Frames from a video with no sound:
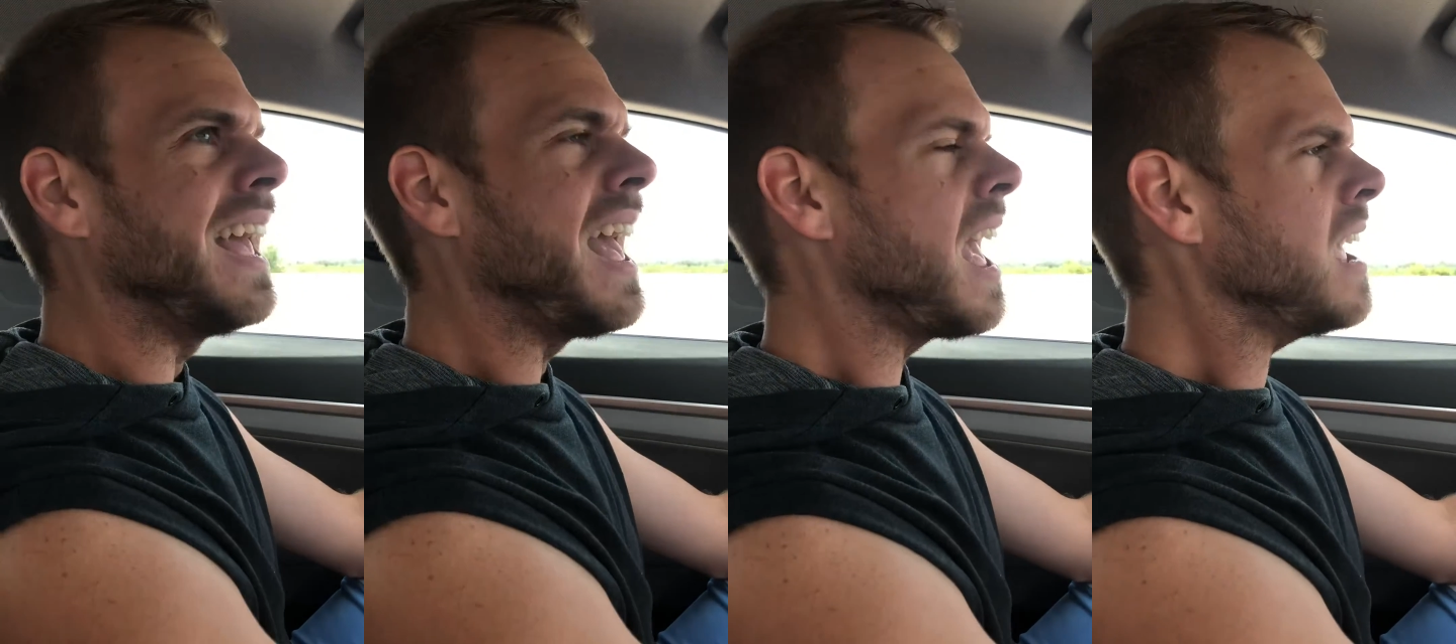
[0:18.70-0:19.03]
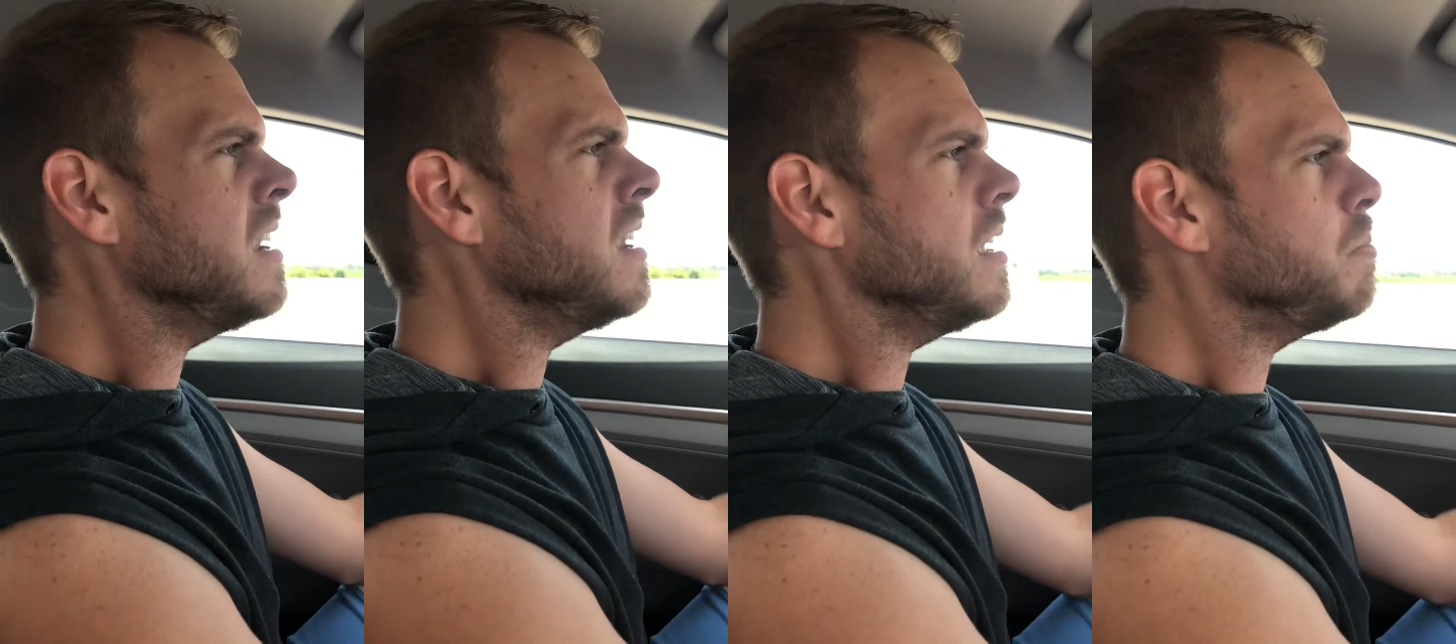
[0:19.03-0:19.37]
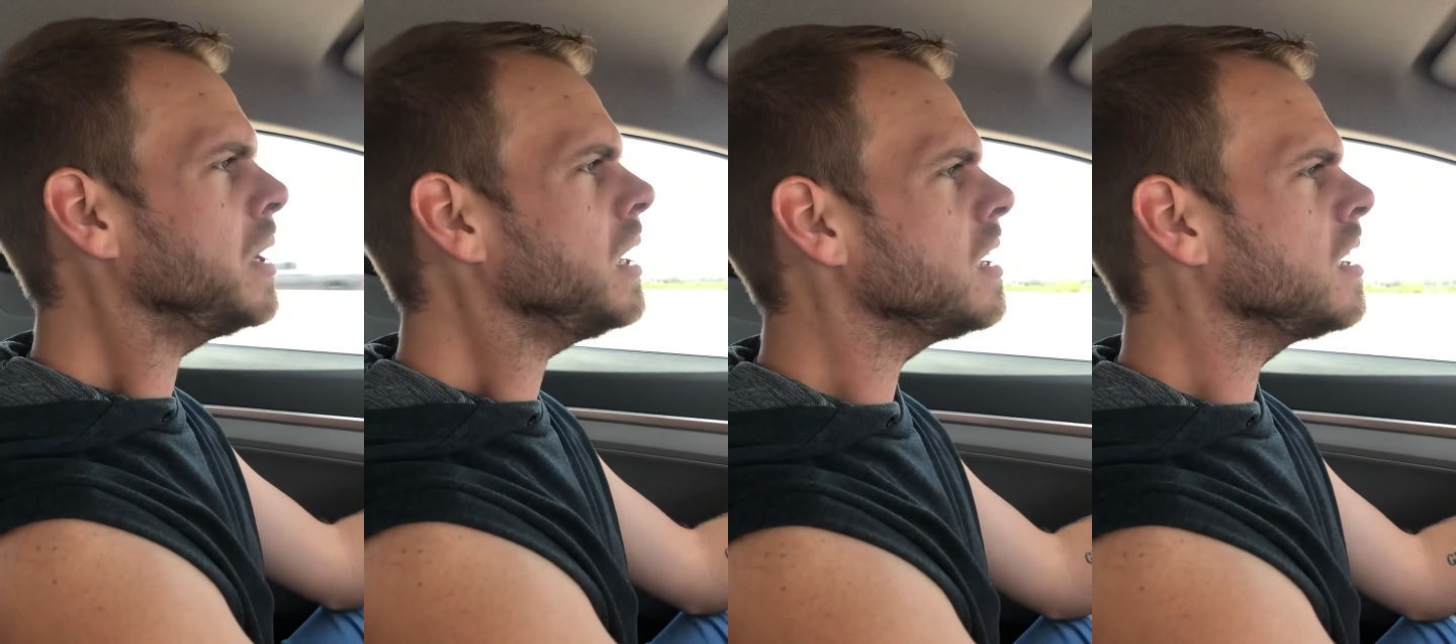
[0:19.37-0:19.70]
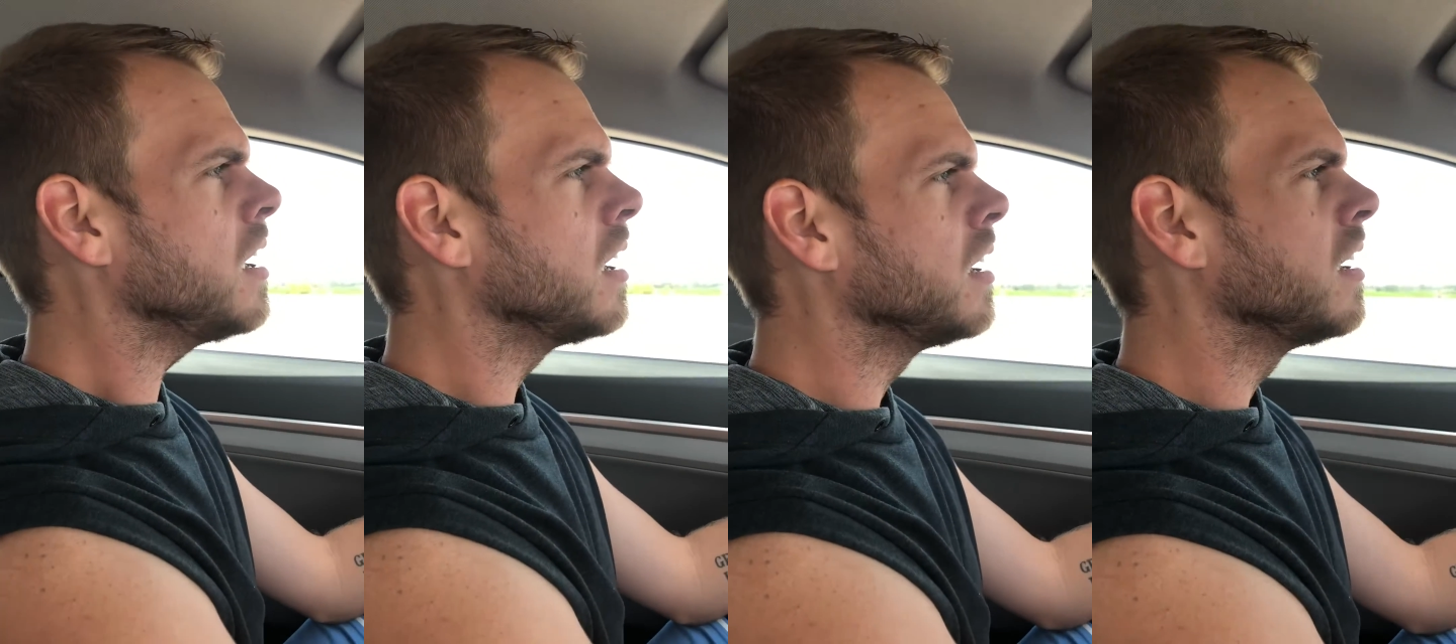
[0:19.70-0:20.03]

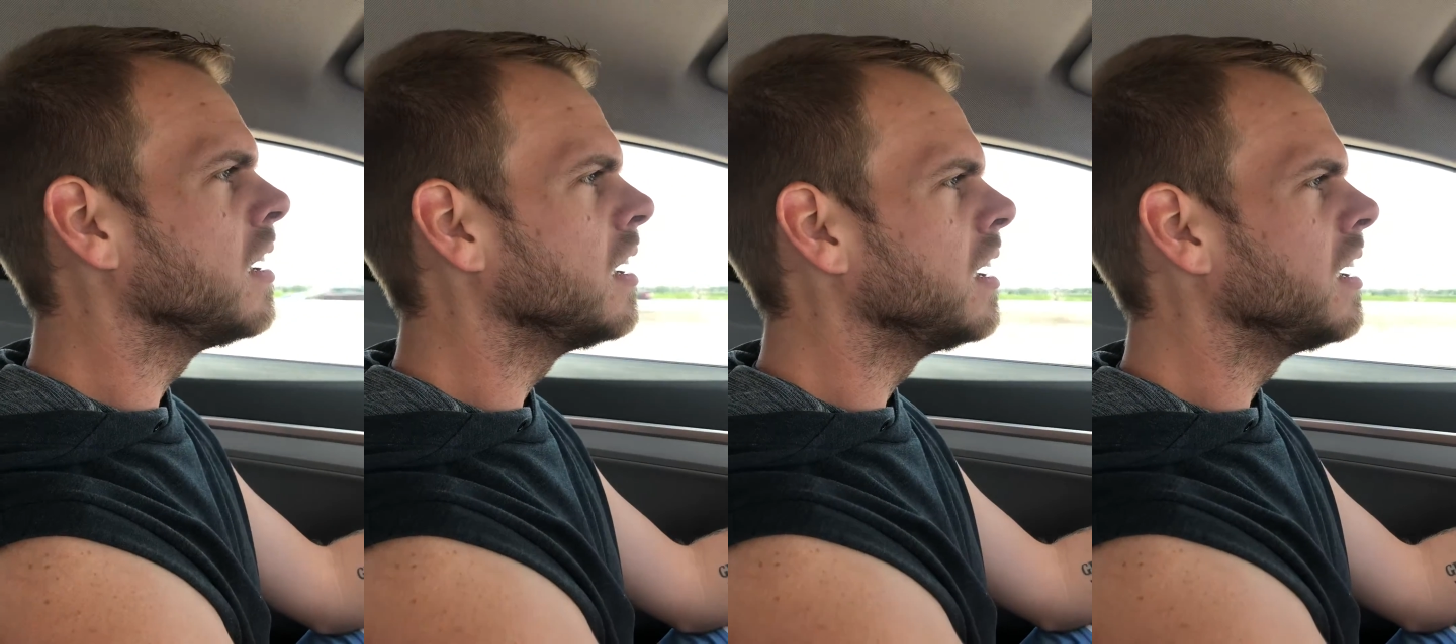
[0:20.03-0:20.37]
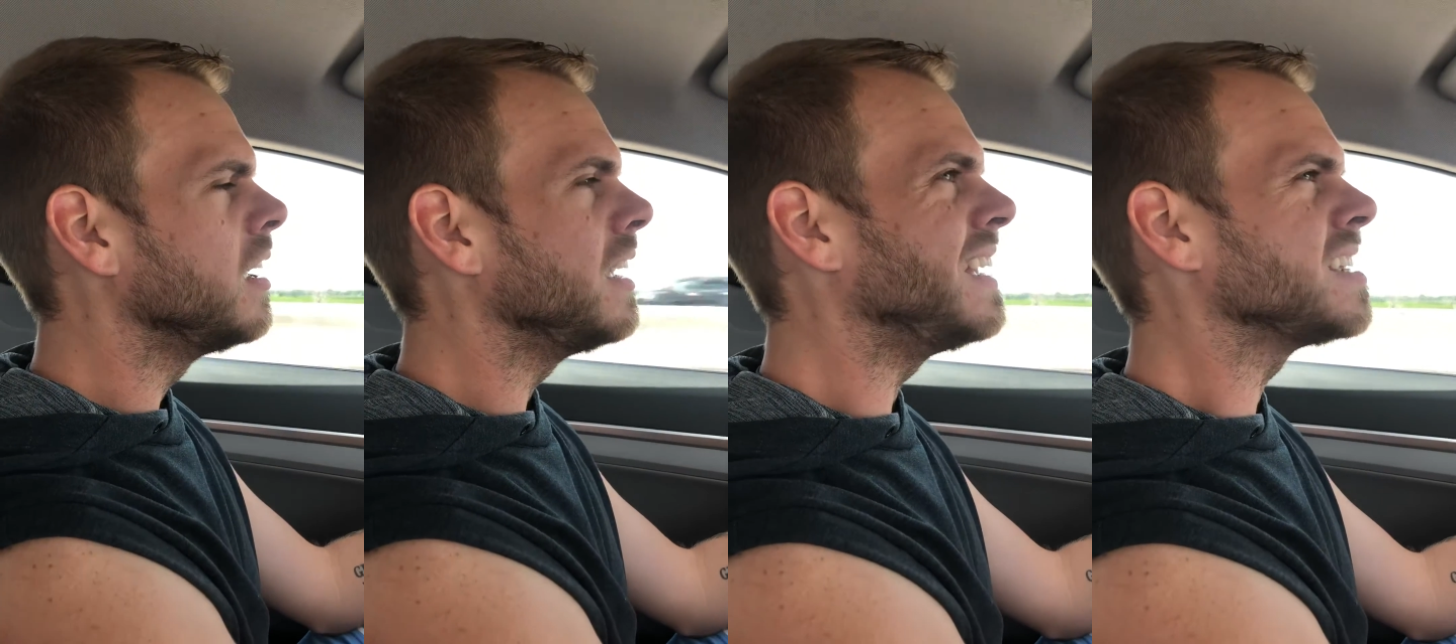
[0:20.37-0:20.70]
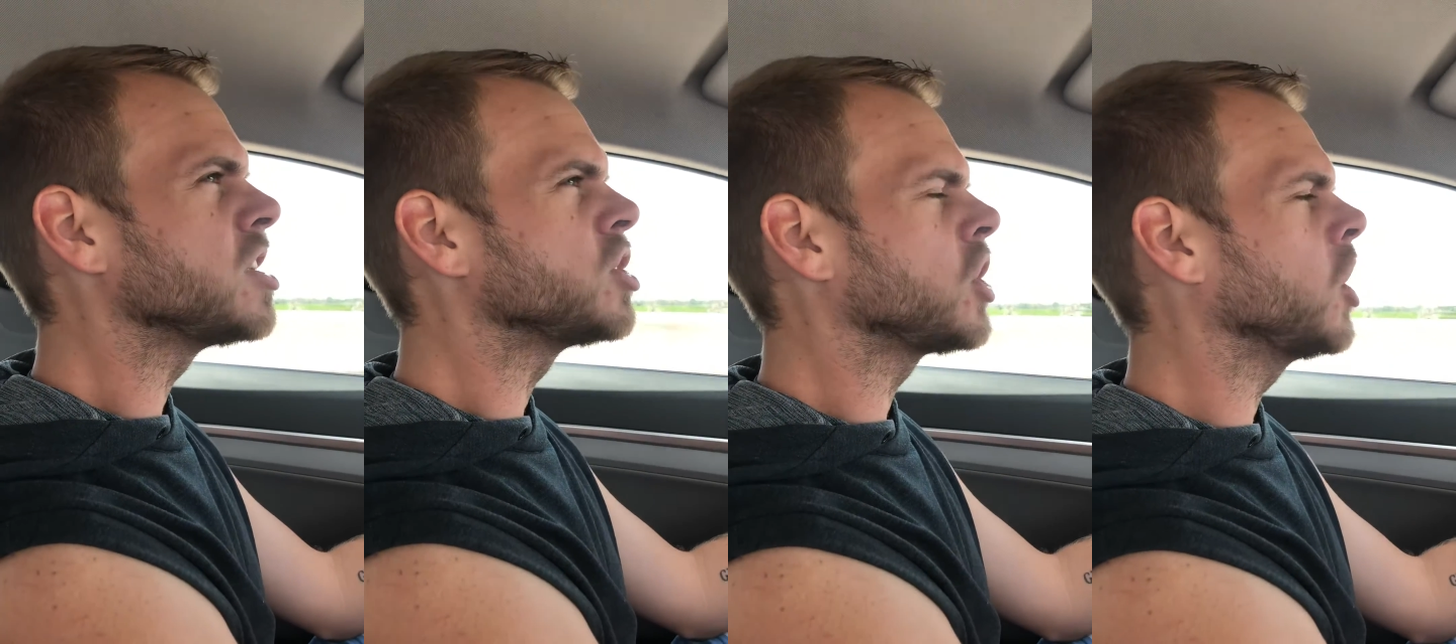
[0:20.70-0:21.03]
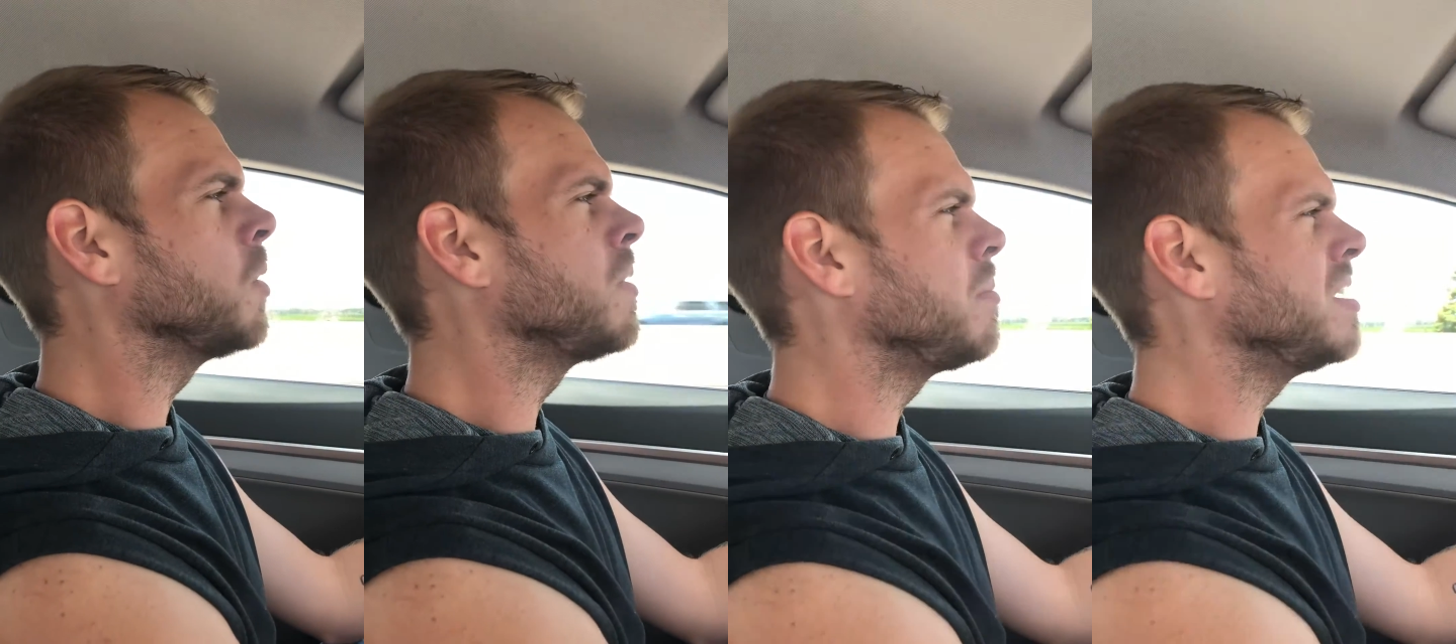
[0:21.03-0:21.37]
ADP is a
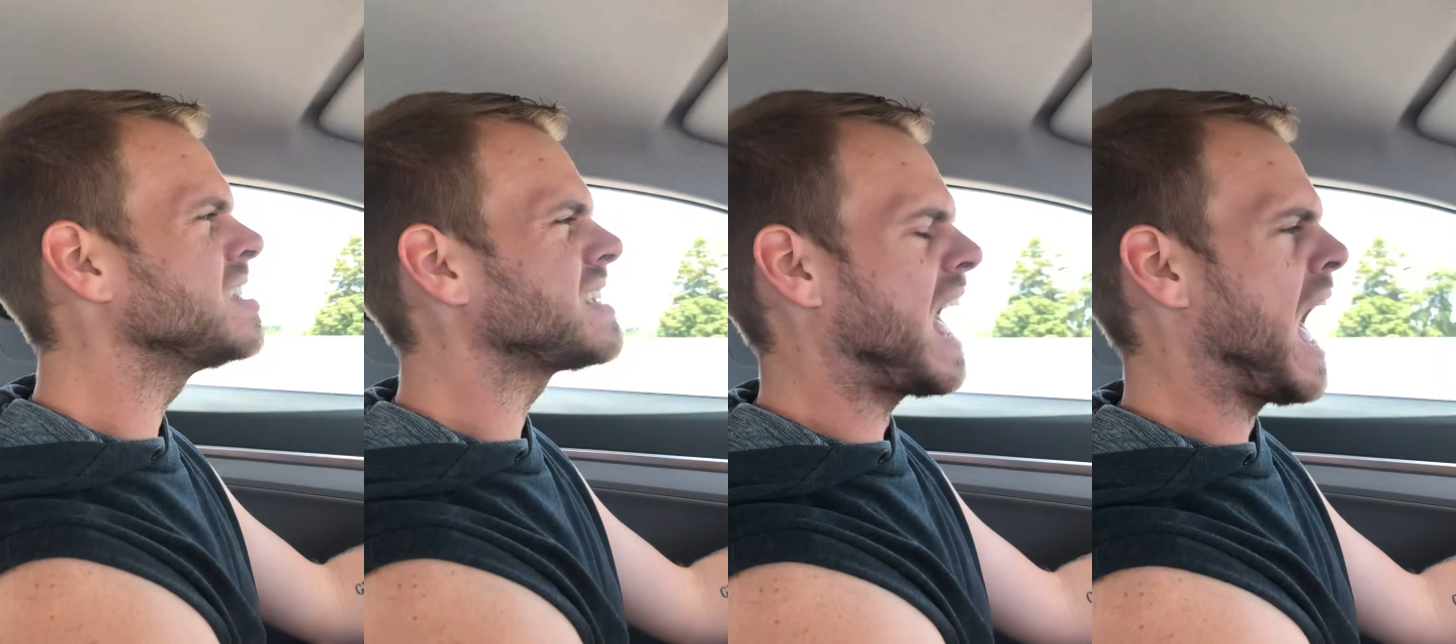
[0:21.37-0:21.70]
term that means